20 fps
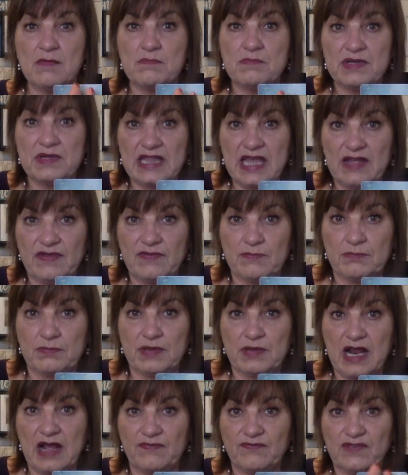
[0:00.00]
But
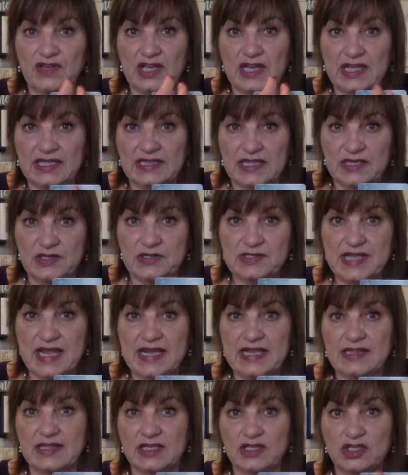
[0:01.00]
I feel like they're
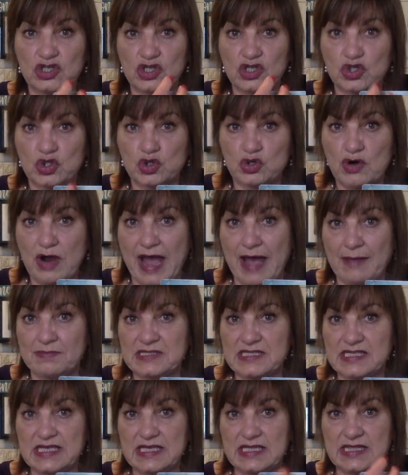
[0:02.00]
saying that you're
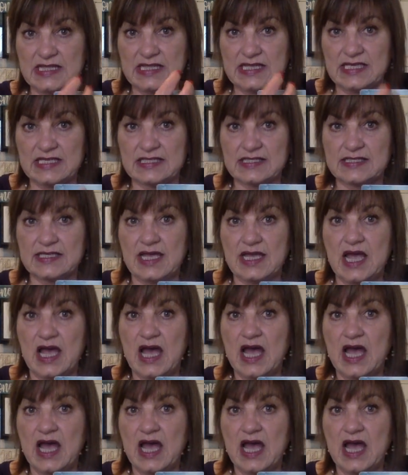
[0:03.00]
trapped in this